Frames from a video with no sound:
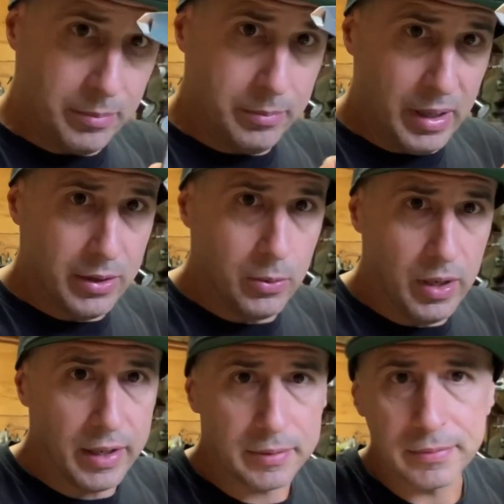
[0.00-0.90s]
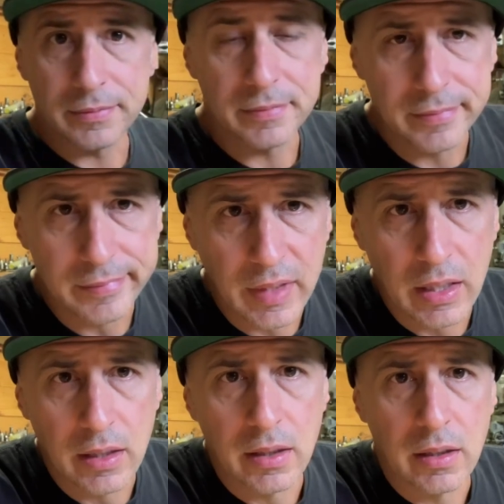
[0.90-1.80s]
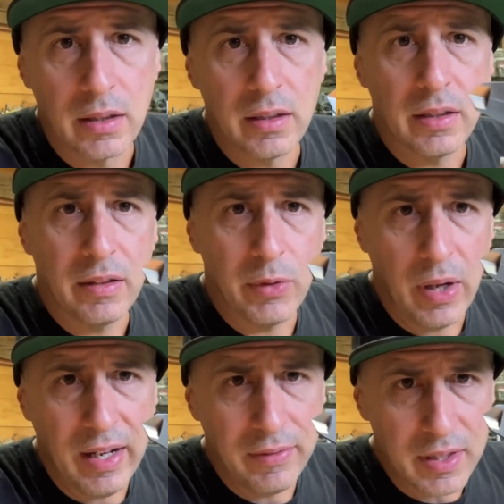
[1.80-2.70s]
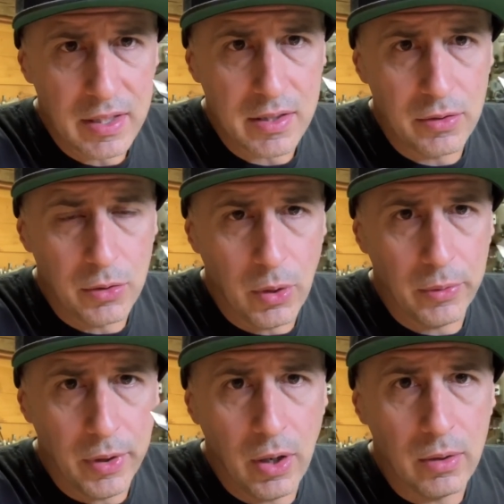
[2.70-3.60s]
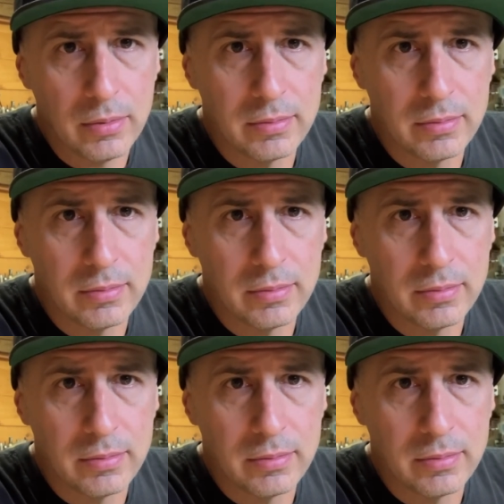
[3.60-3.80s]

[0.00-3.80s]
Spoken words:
By the way, if you have these and you don't know,